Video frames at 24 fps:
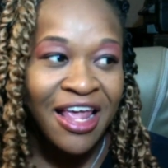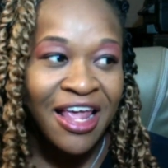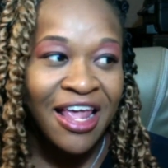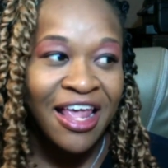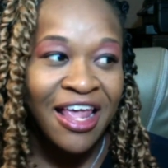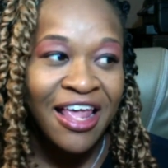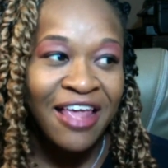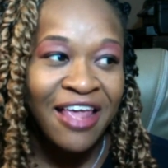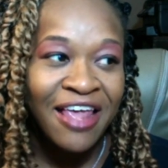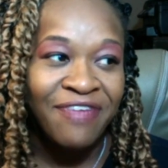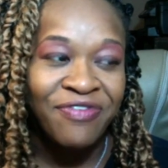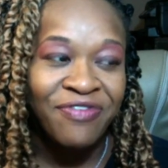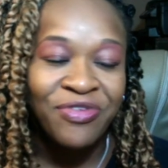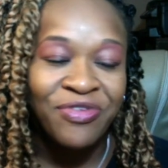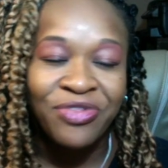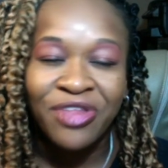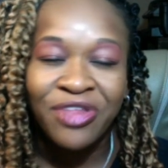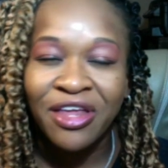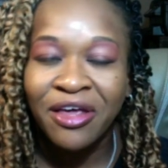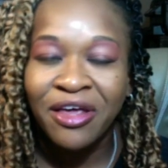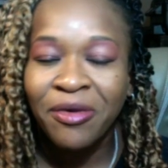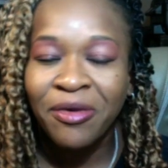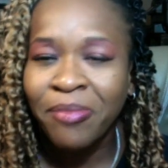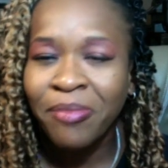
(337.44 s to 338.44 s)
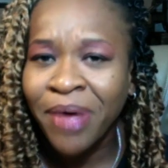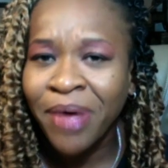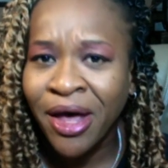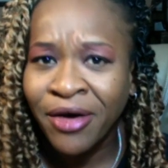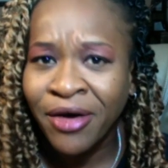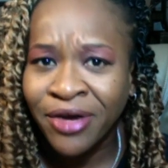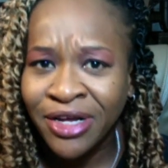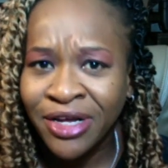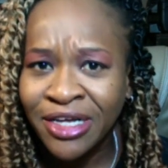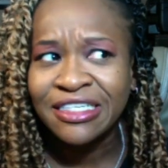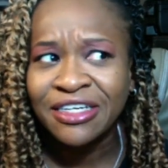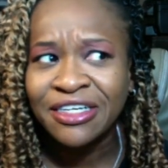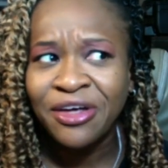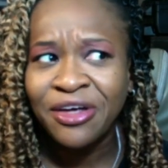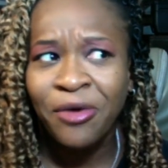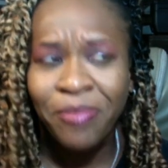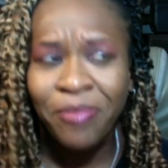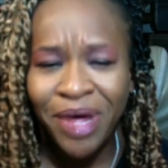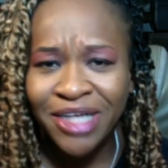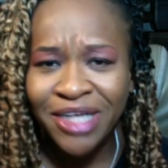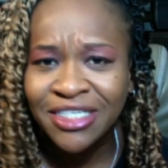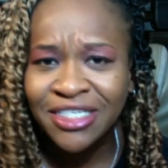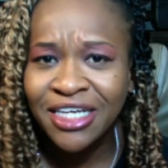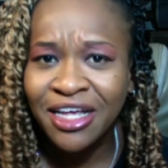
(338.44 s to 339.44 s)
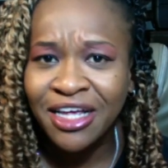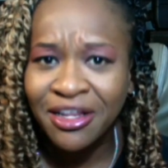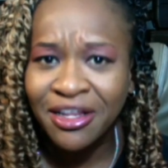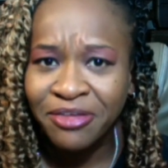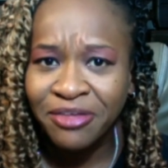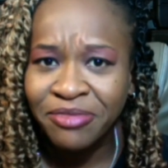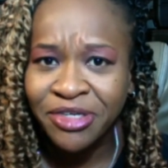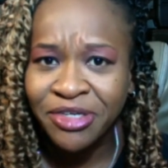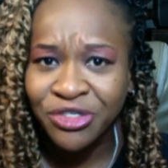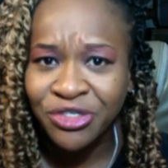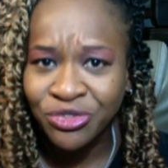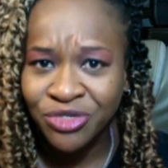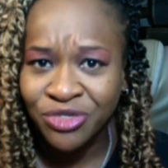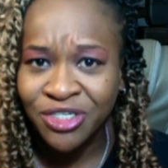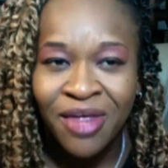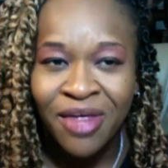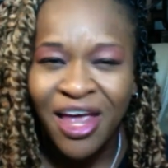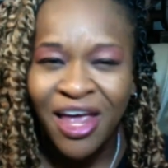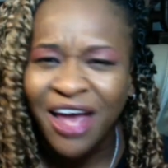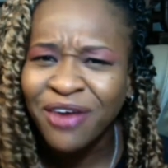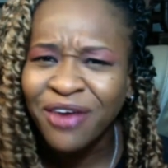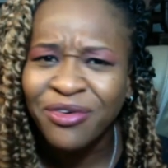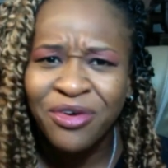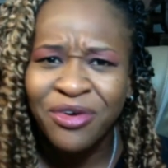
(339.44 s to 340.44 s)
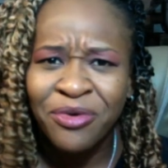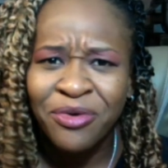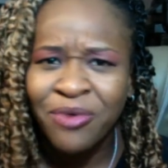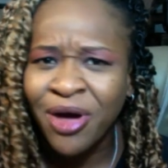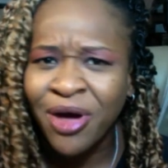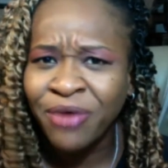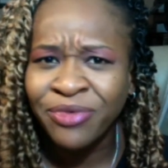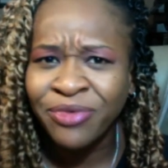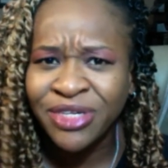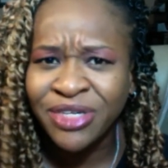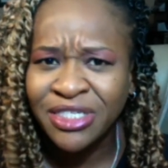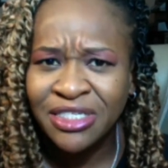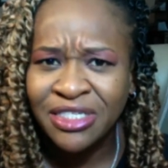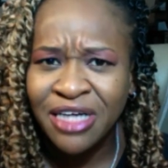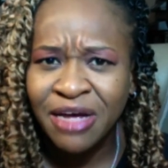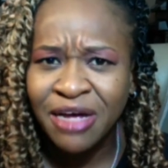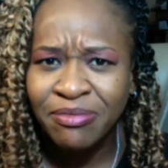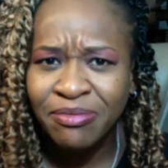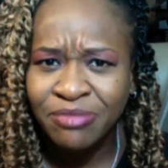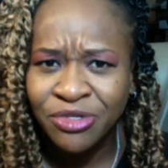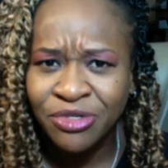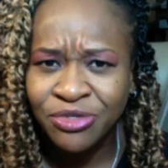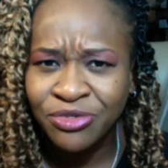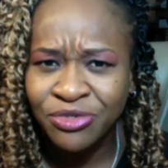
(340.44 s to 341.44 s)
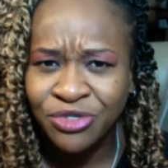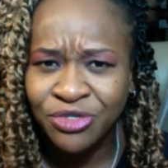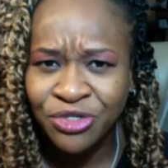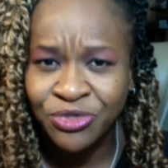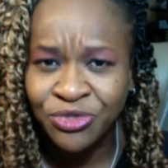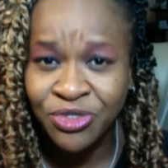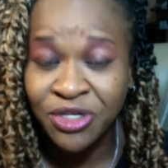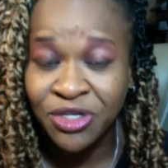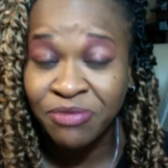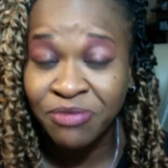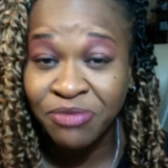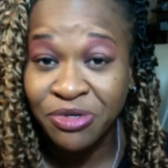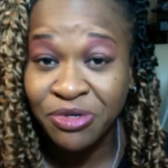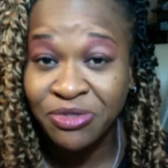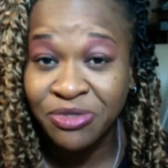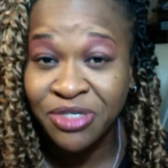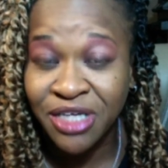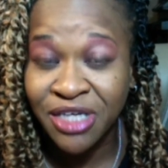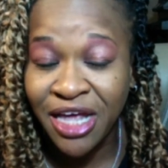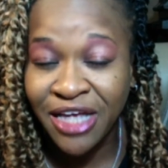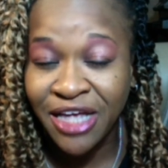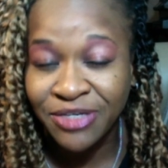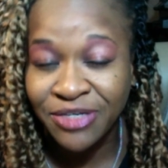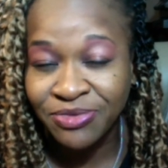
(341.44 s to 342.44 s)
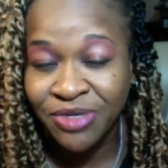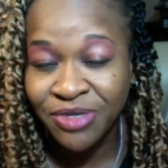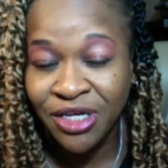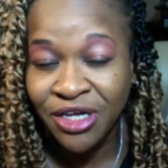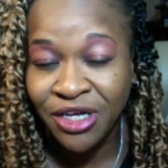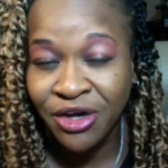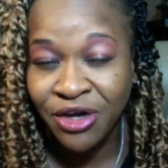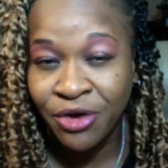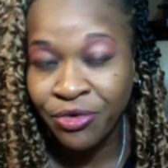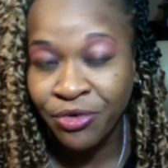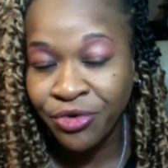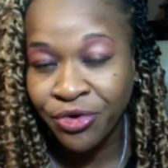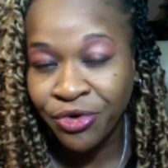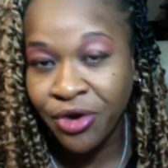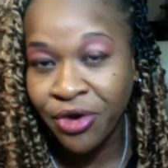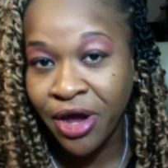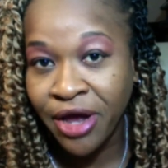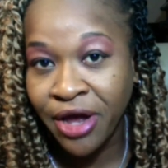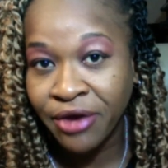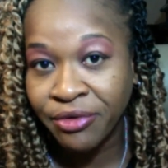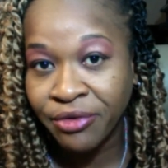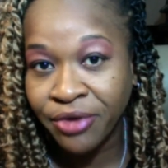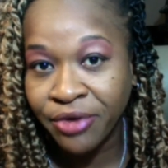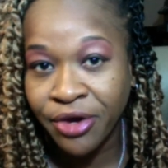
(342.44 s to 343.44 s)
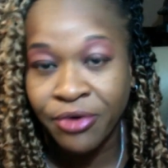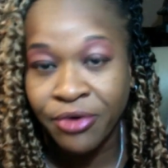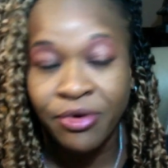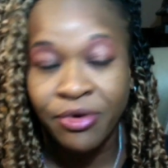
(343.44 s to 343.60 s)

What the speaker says: If you think about it, go back to elementary. I don't know why we stop using music as we get older. I don't know.